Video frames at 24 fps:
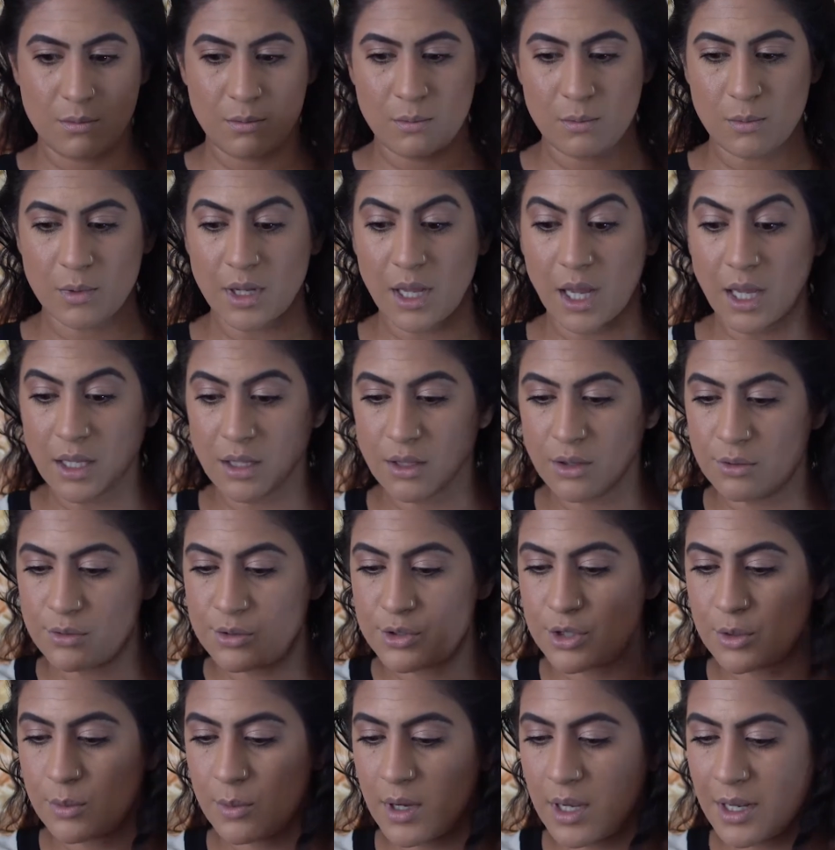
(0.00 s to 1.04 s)
will get
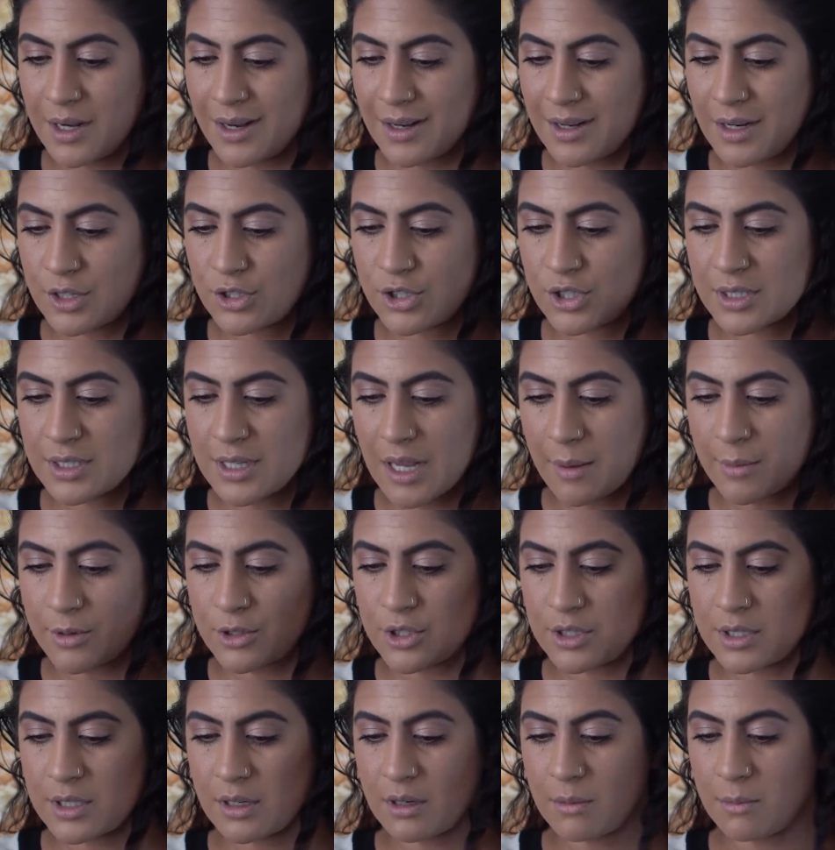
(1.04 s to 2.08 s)
used to it and it just
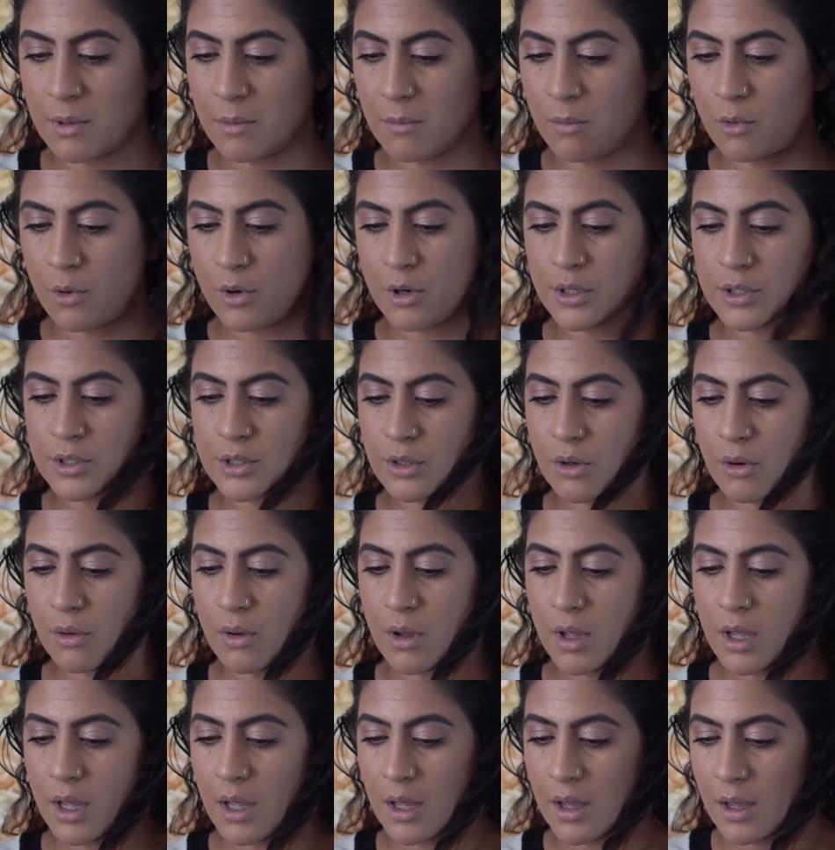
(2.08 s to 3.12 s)
damages it a bit more. So
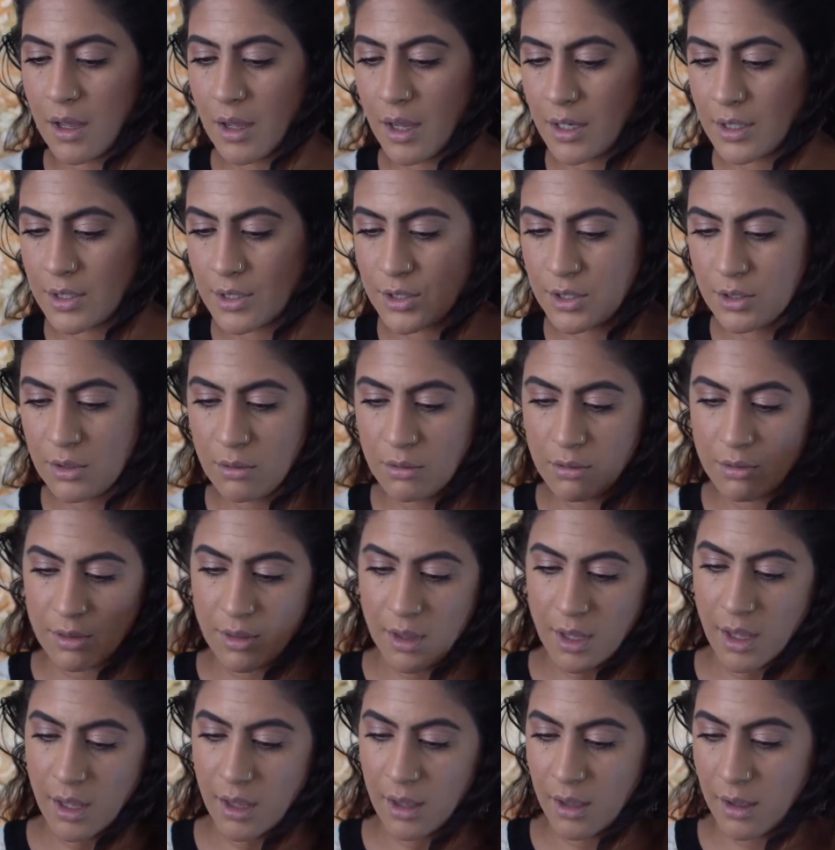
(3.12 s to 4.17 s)
I do
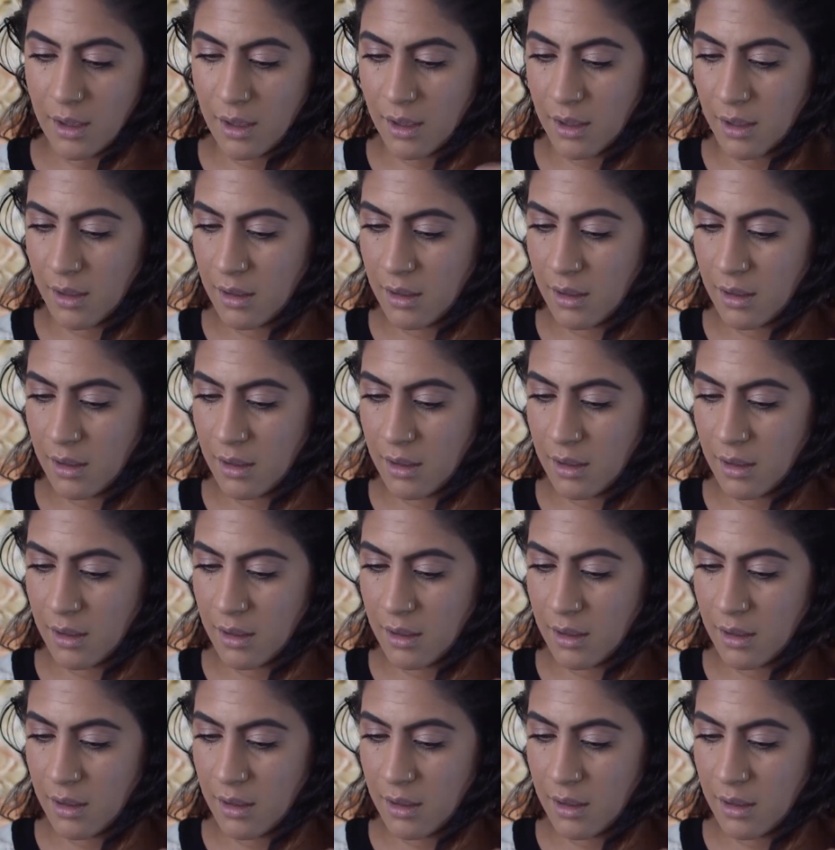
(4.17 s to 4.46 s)
think